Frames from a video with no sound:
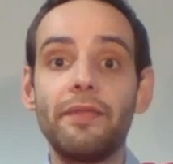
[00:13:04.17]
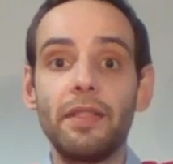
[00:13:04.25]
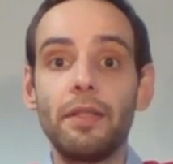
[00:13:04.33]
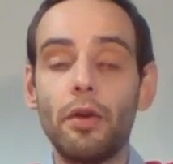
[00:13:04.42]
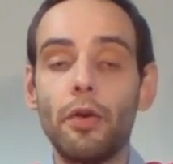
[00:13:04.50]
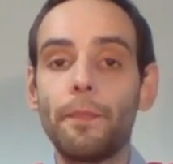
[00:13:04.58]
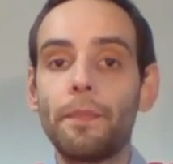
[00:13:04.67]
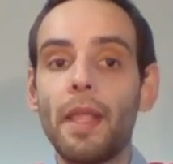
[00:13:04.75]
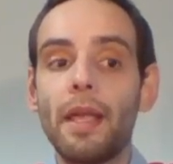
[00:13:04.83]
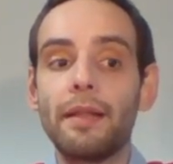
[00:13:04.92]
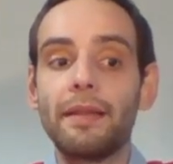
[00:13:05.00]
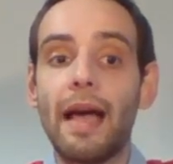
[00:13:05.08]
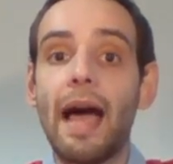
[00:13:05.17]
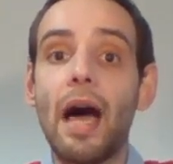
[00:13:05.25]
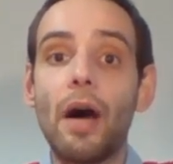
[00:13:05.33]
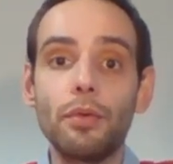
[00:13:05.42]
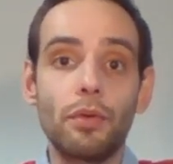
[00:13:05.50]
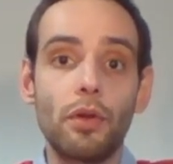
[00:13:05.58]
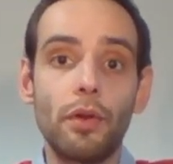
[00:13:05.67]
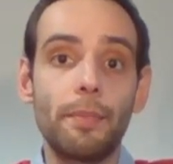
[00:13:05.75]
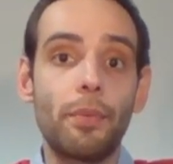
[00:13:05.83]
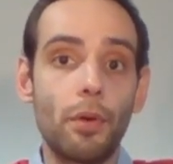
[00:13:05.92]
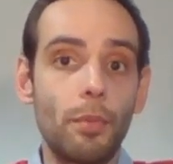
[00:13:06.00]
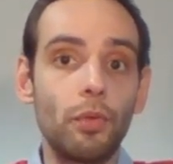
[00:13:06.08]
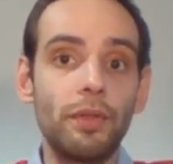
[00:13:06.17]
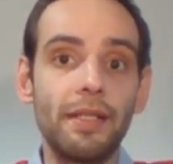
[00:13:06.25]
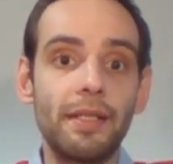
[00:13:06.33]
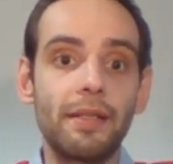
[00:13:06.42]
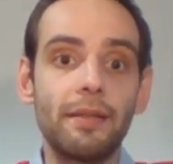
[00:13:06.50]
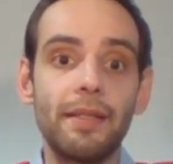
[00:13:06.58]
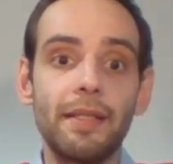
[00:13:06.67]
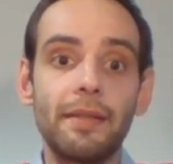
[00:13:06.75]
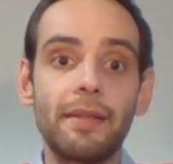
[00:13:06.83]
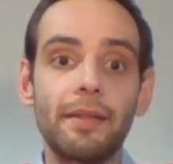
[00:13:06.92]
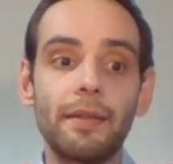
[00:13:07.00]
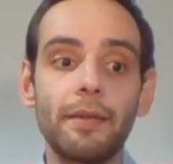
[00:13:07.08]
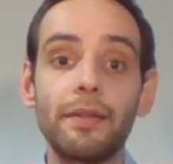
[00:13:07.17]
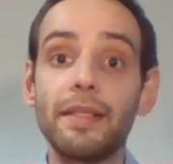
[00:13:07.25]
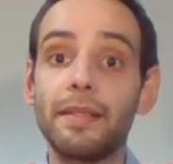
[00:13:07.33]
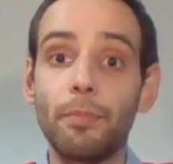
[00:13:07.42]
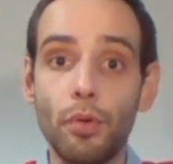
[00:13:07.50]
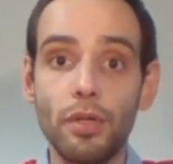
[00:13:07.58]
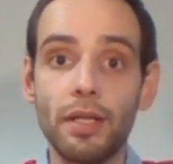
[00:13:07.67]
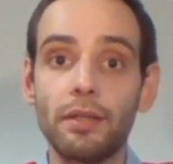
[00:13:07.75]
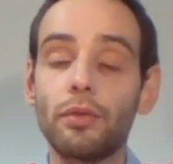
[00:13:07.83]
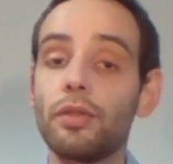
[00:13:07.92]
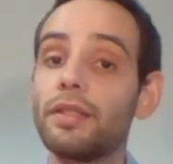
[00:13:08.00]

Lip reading: this video how you're gonna promote this product.